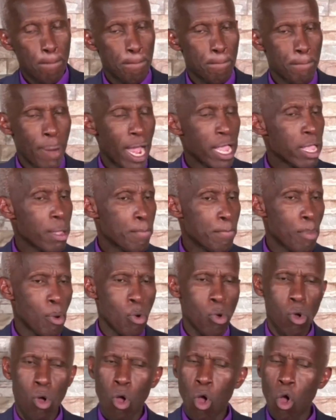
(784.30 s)

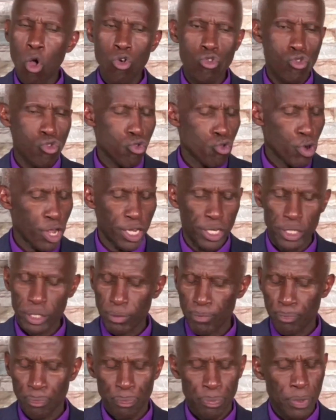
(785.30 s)
Bible always
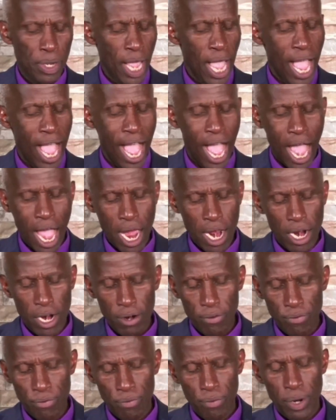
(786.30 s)

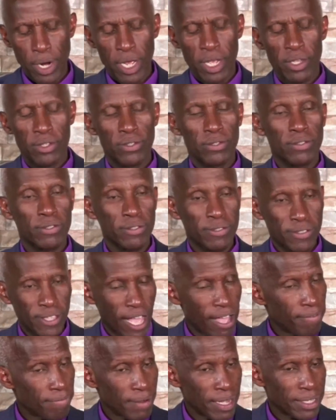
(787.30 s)
have
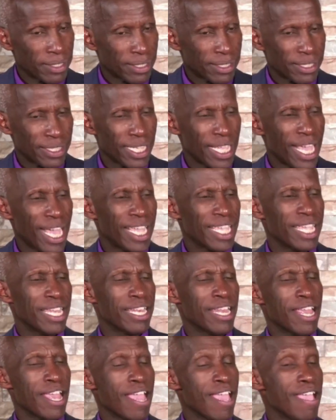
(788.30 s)
servants
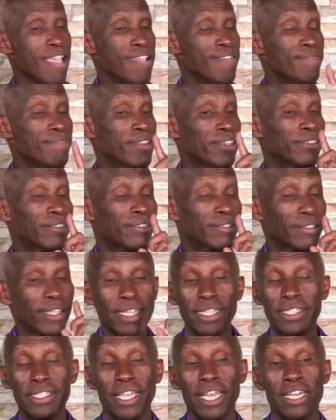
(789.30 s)
in every
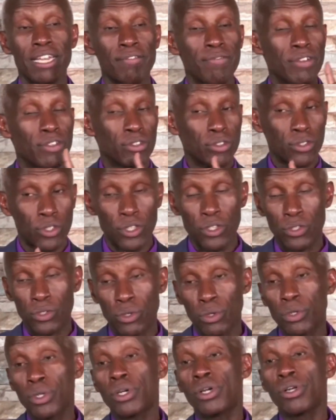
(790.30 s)
stage and every
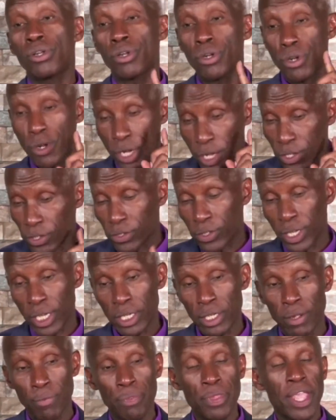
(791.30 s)
season, risen,
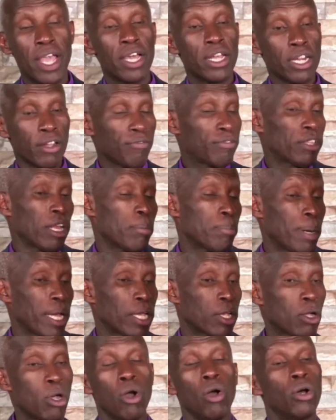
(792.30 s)
lifted by
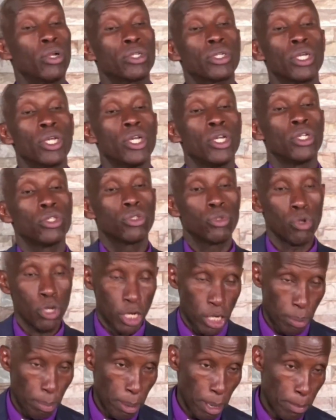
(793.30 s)
God to
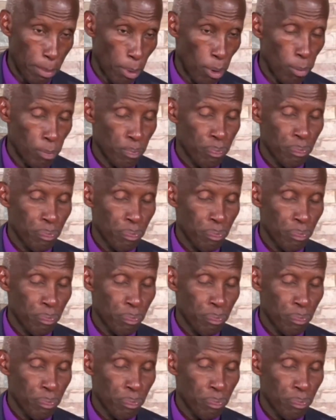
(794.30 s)
lead people.